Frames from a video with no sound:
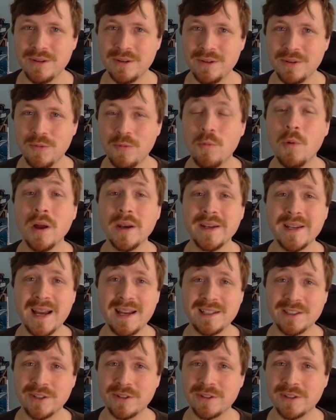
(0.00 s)
One
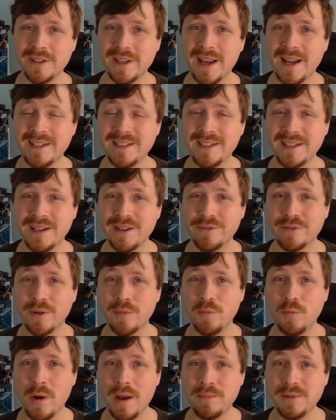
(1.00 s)
dastardly idea
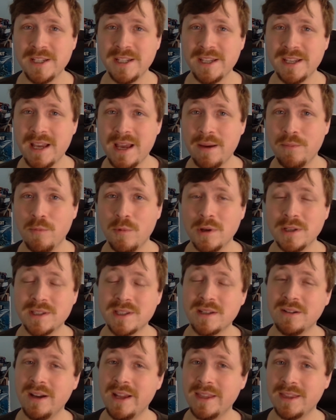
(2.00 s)
from WebDM was
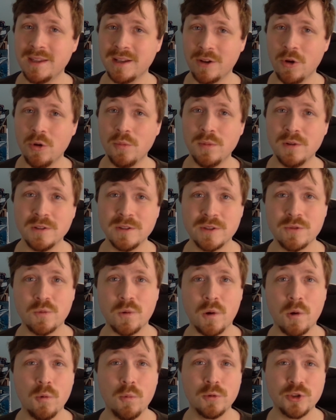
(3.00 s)
to let the kobolds
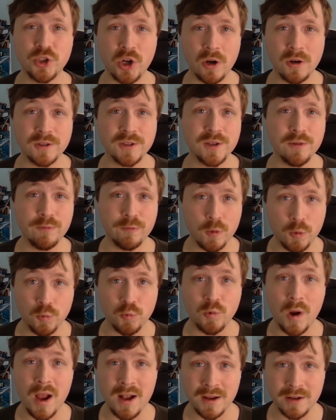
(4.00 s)
throw jars of
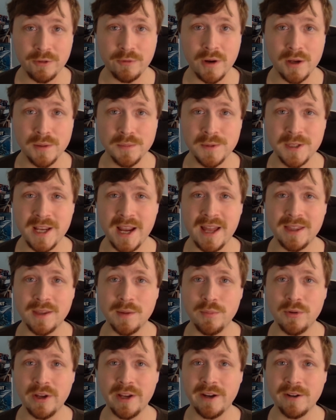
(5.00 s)
rock grubs at the
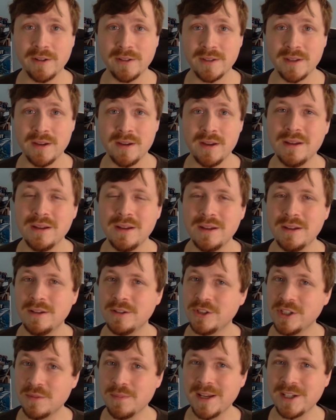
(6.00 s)
players.
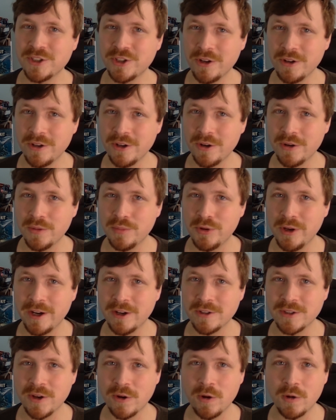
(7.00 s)
Just make sure your
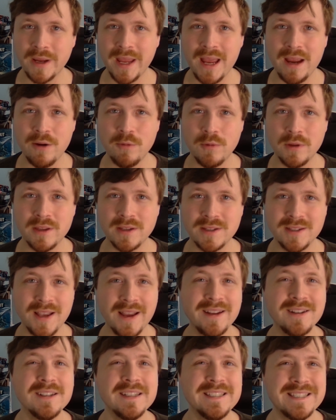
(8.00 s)
players are okay with a
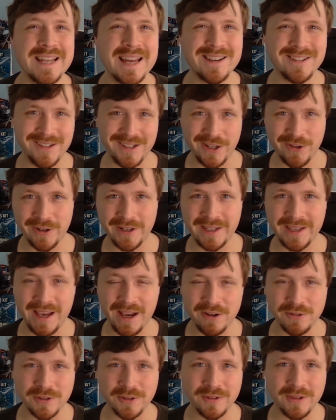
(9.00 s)
slightly deadlier
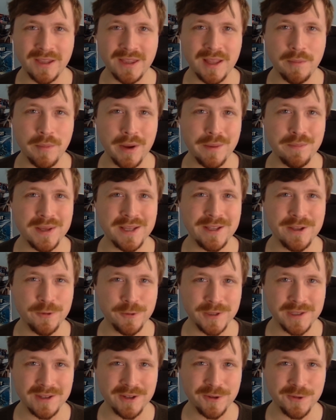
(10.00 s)
encounter than they might be
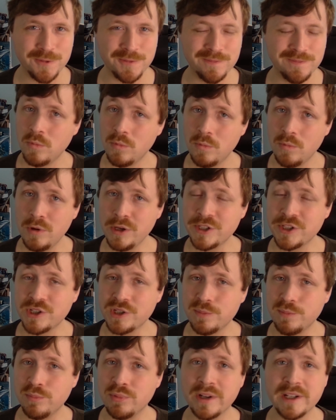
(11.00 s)
used to.
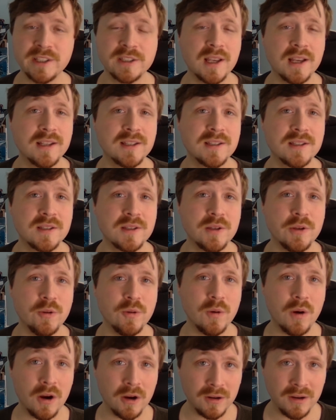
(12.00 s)
Which brings us
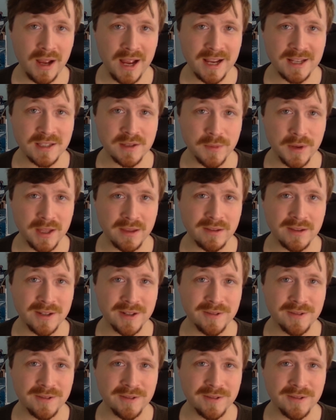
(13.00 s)
to our last method.